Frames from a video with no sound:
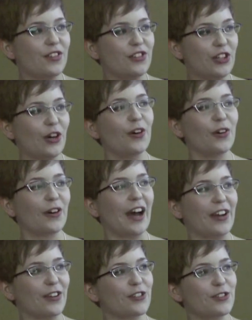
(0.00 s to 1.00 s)
Joe
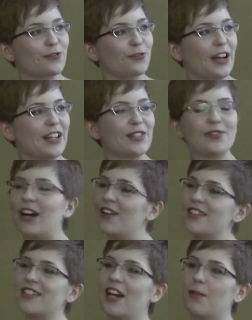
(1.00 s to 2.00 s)
and her two friends were
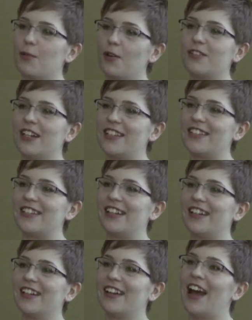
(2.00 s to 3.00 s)
outside
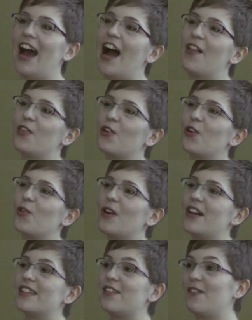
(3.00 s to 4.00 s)
protesting and there
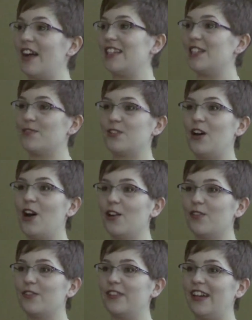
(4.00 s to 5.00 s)
was a fancy
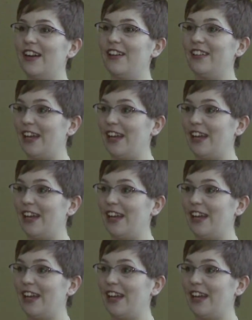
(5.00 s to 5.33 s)
photographer there,